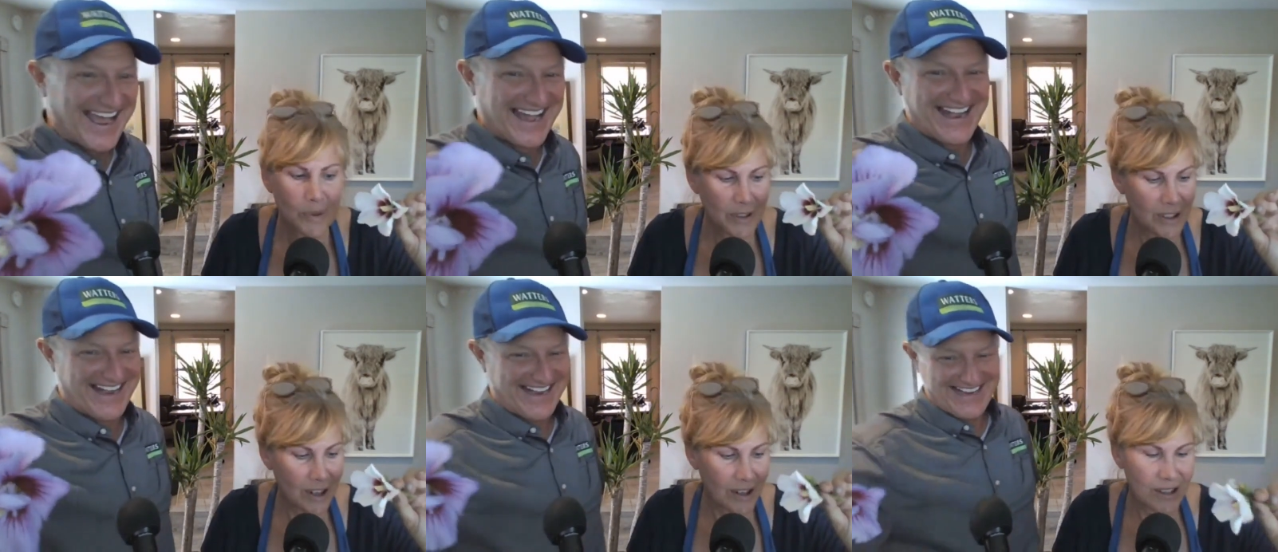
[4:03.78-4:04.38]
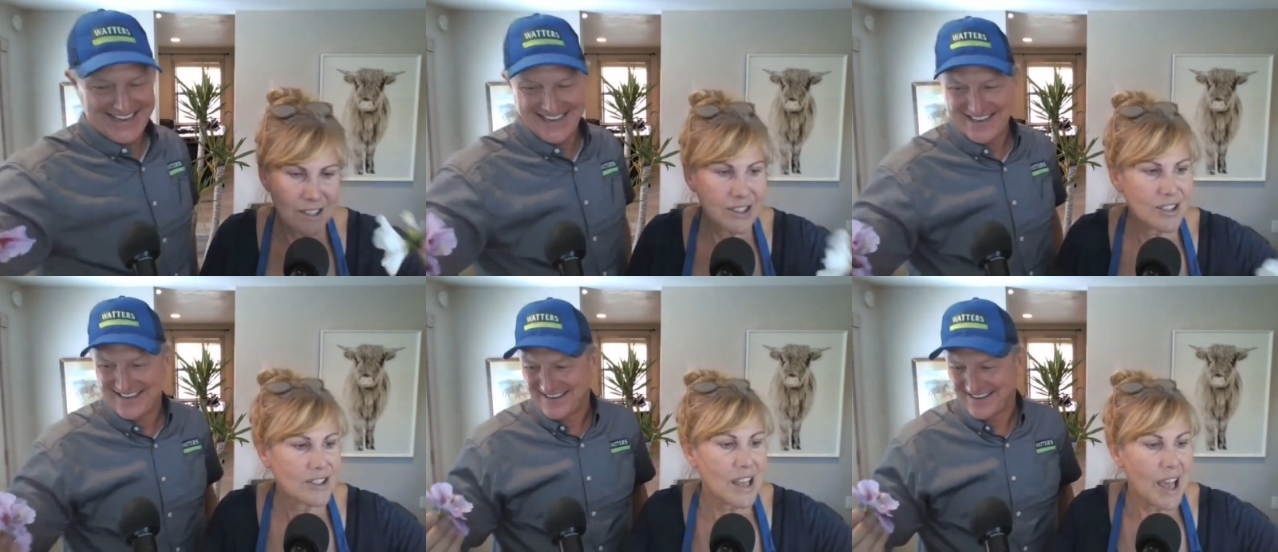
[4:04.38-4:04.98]
Speaker 1: with the dark
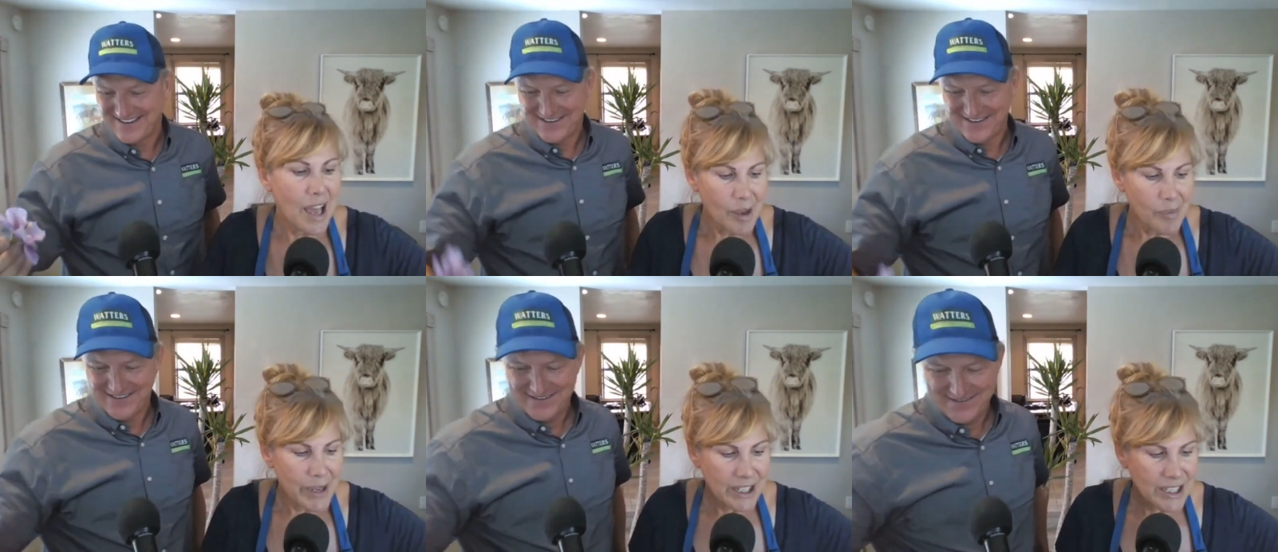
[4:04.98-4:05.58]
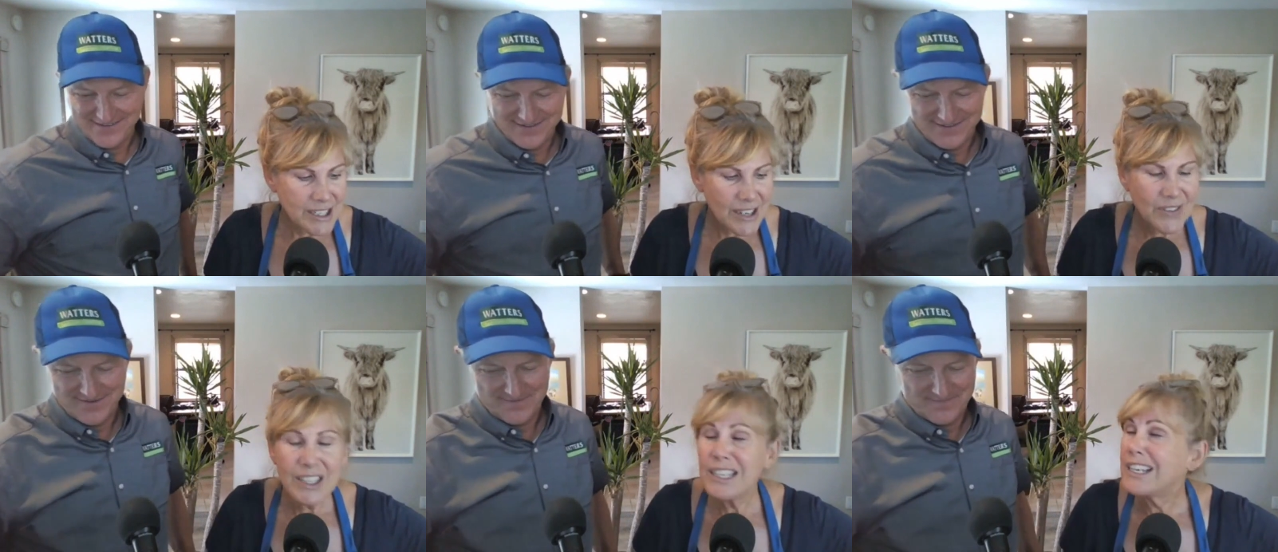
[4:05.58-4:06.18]
centers. But you
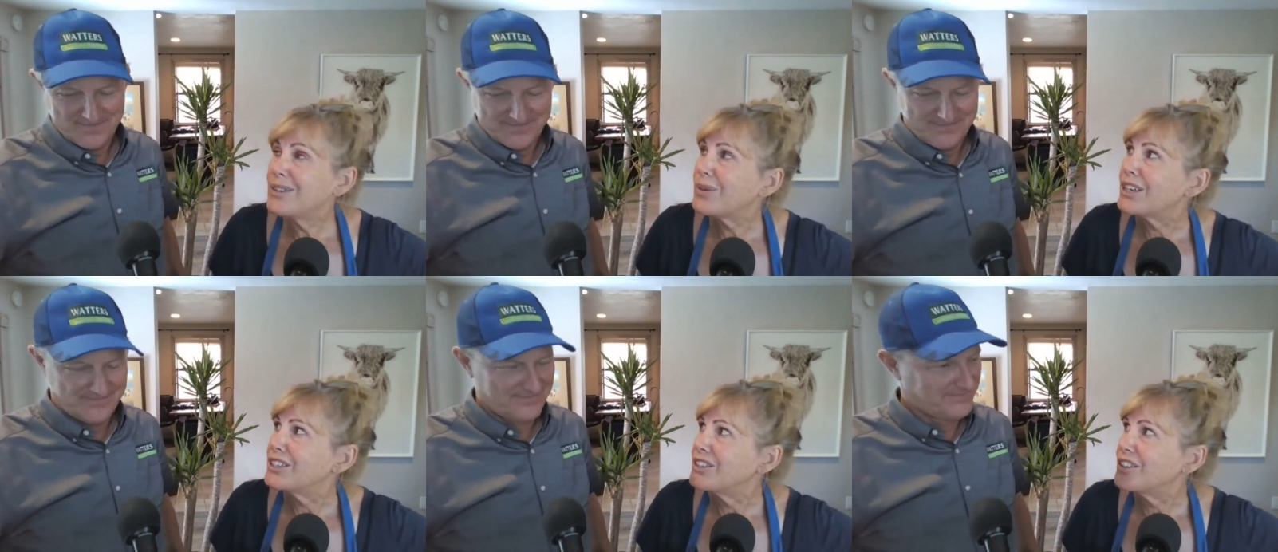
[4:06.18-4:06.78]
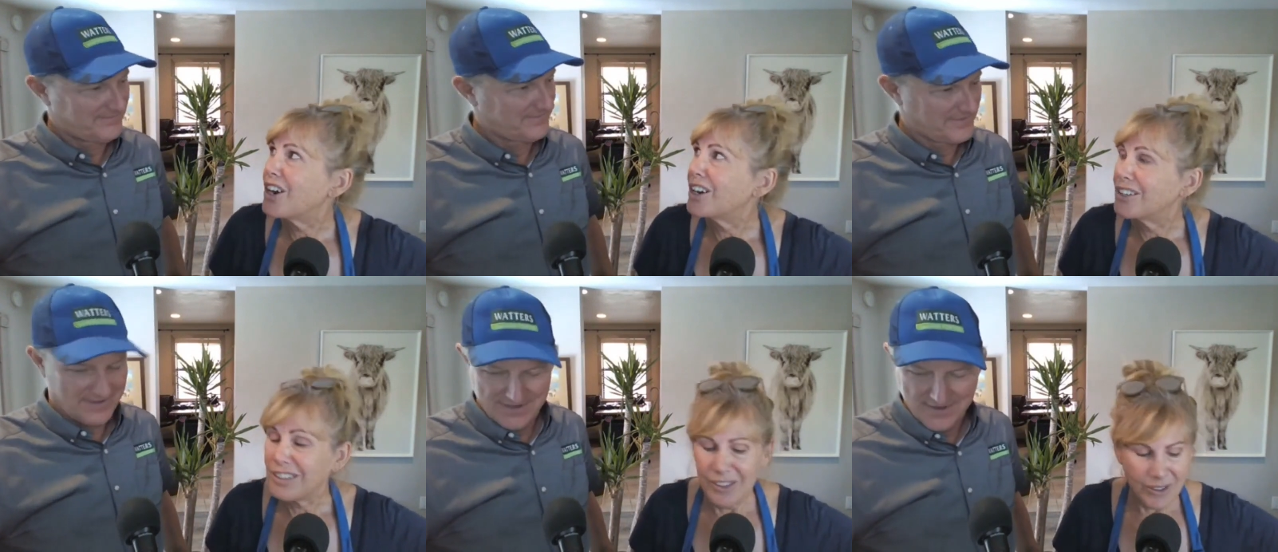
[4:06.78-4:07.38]
definitely need one in your yard.
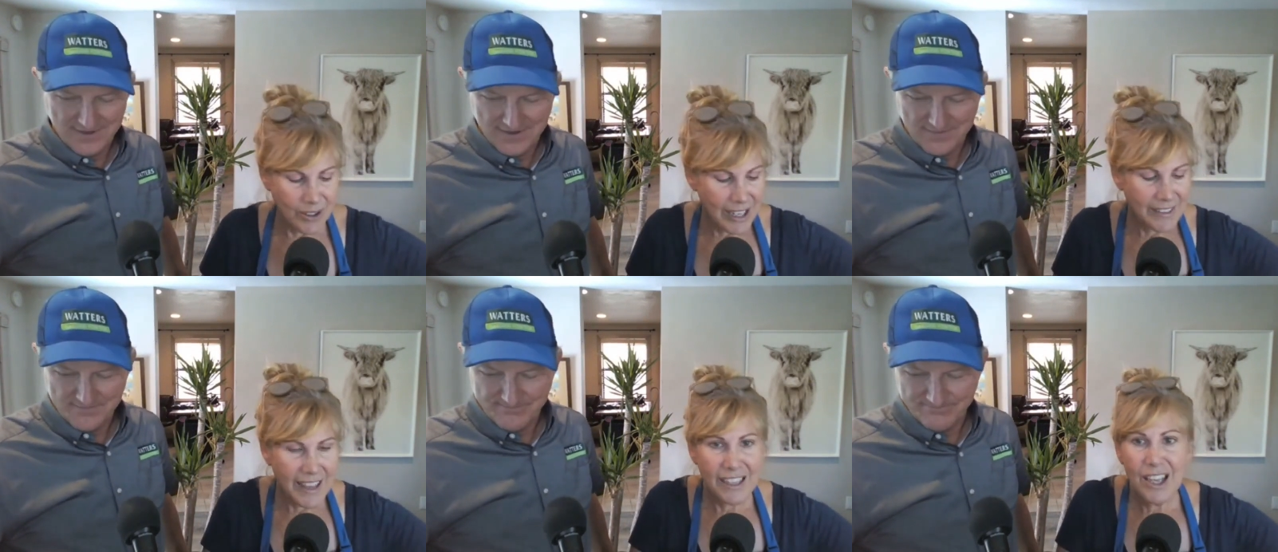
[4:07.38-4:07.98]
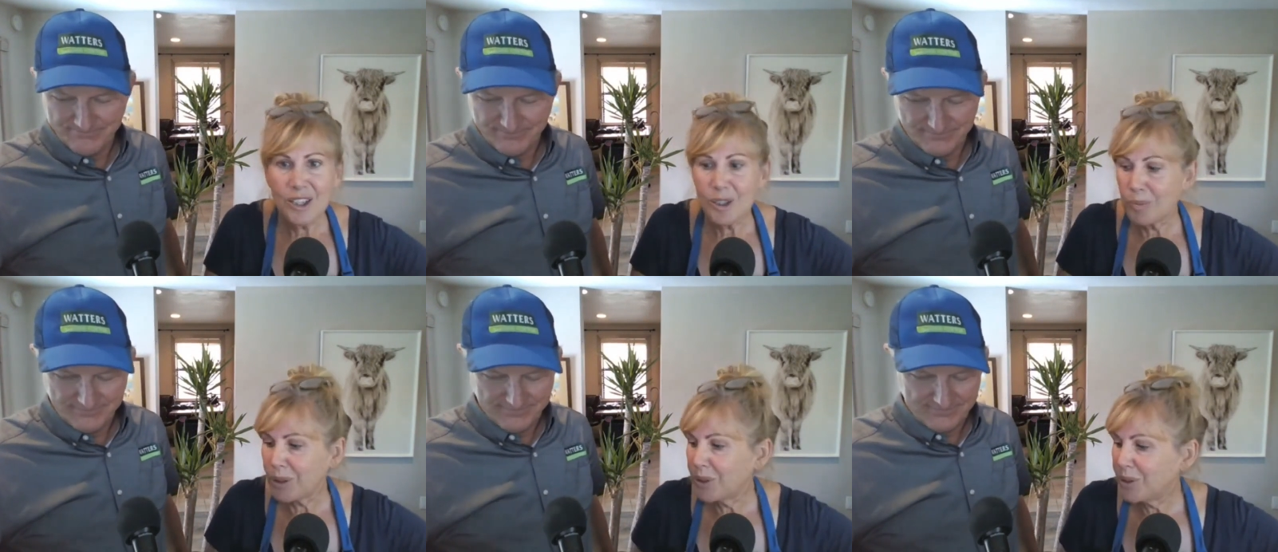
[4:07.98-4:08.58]
If you like that color
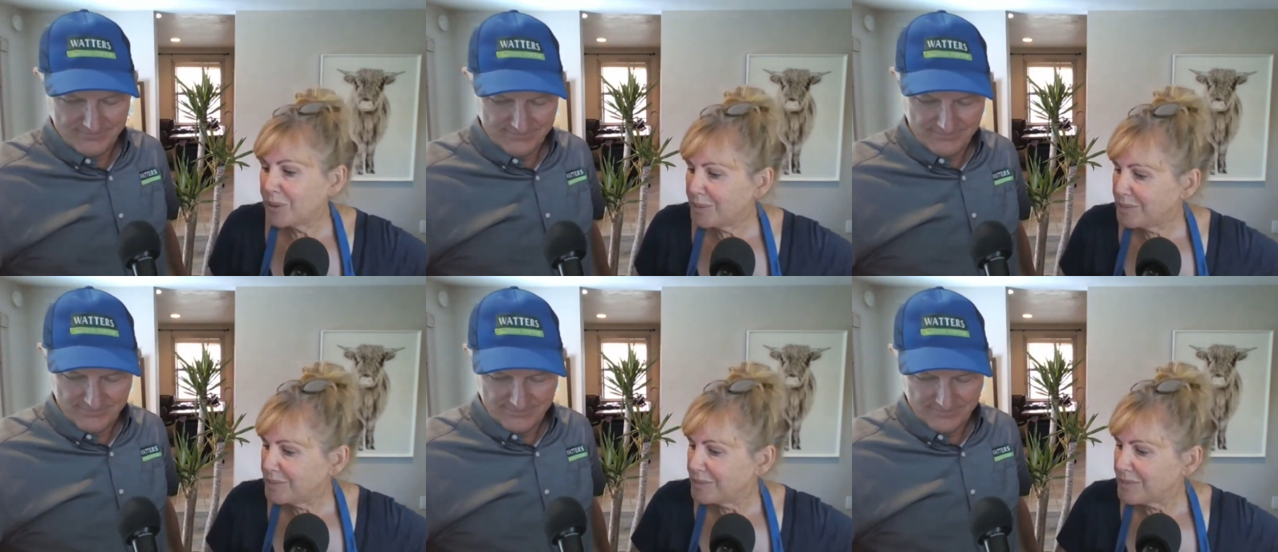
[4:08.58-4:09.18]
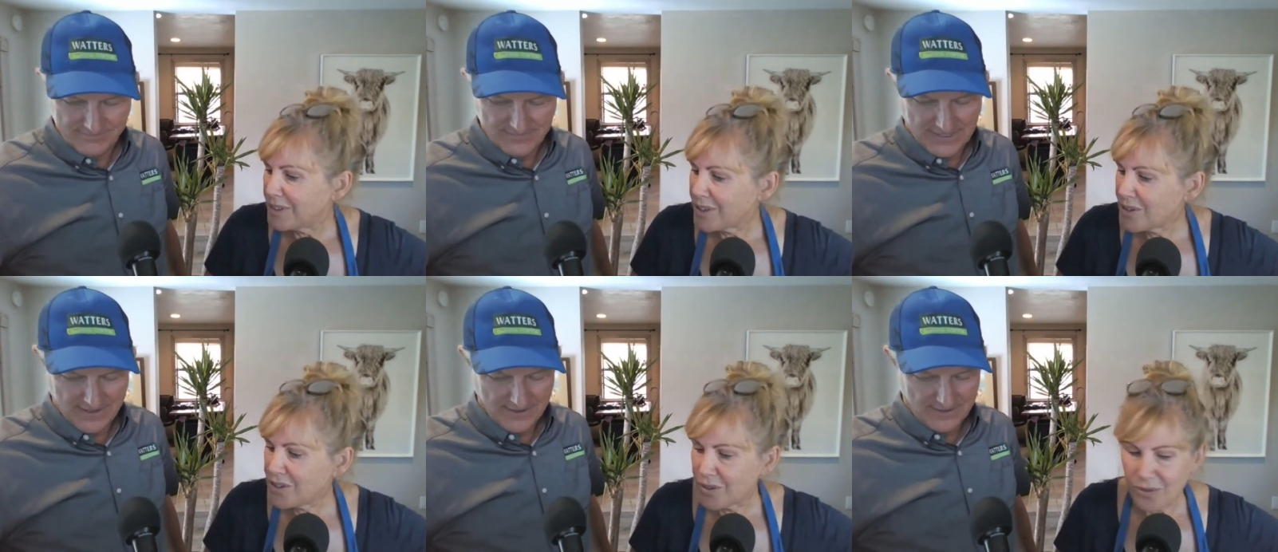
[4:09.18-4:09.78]
bloom,
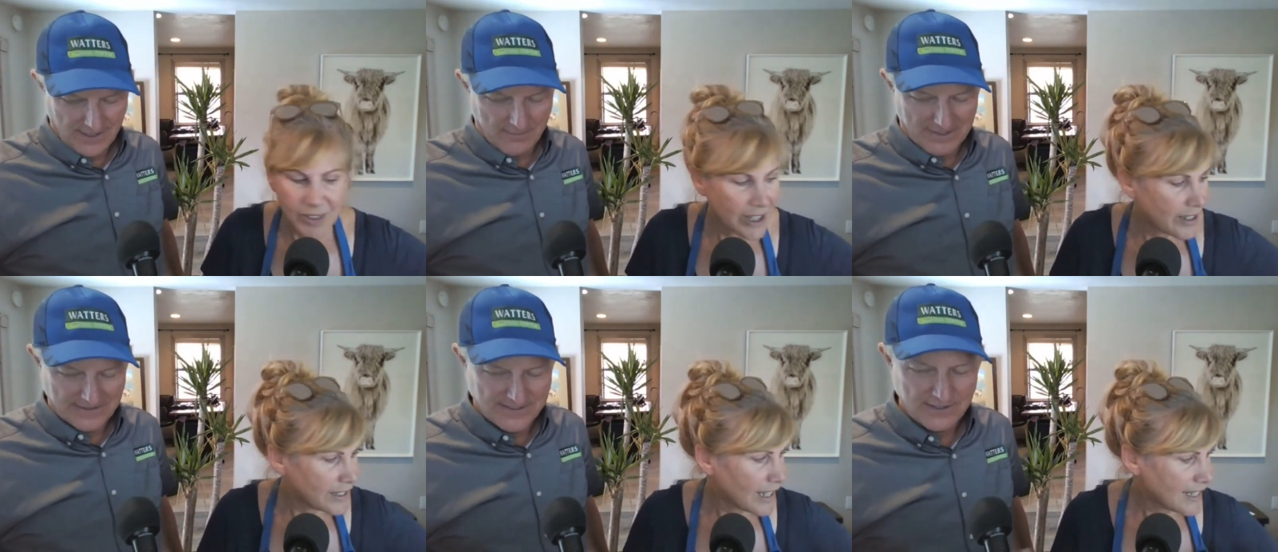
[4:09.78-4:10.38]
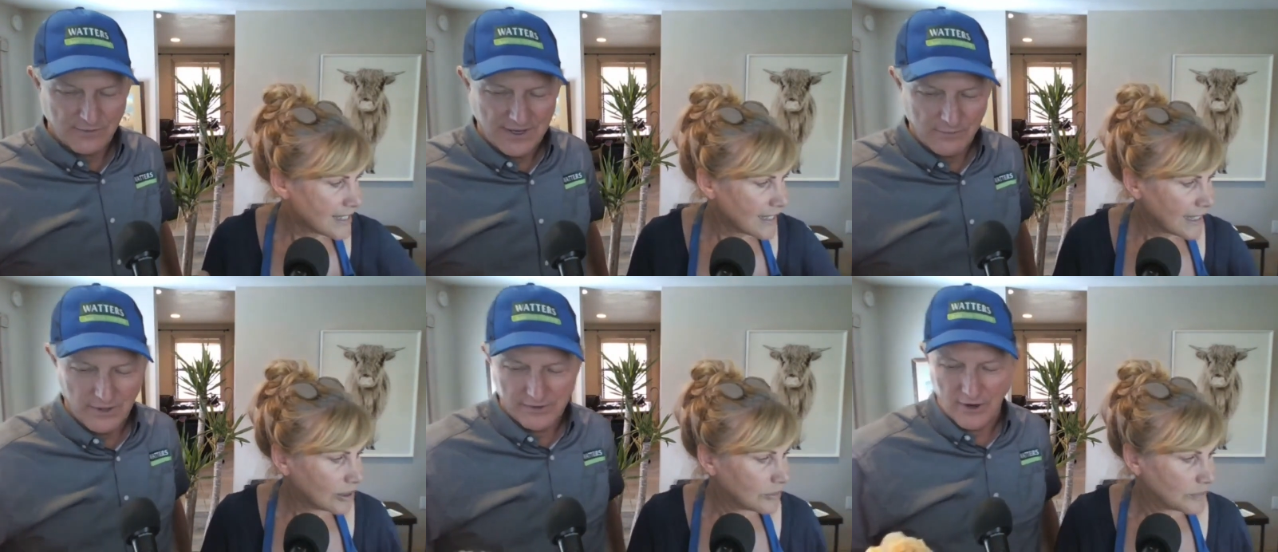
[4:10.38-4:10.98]
those do very I mean, nicely. dear,
Speaker 2: we,
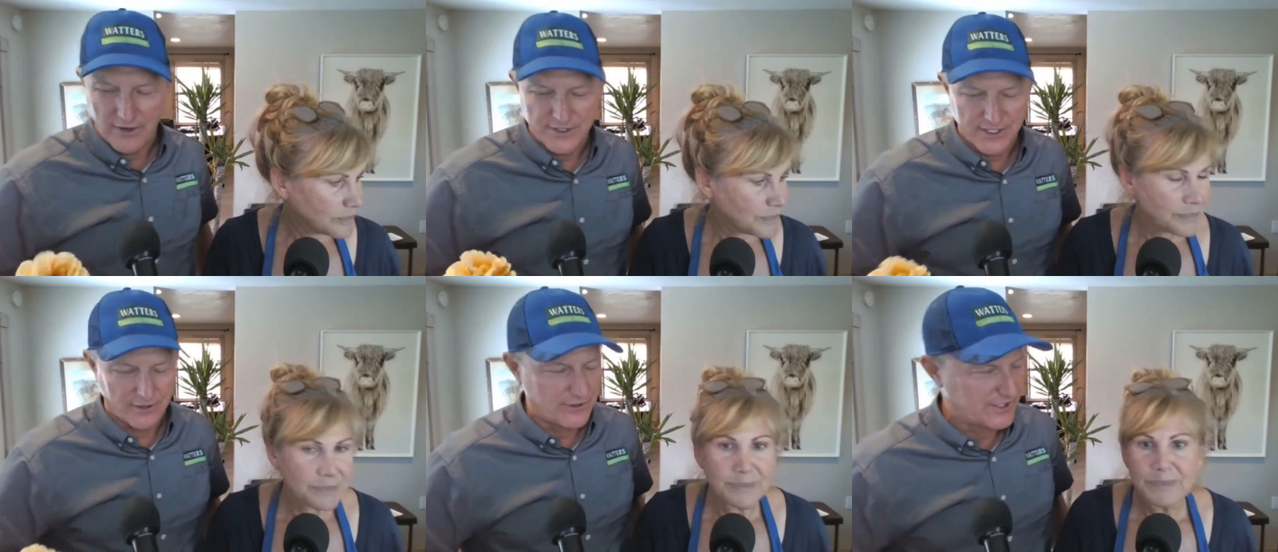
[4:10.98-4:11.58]
we own a garden center. You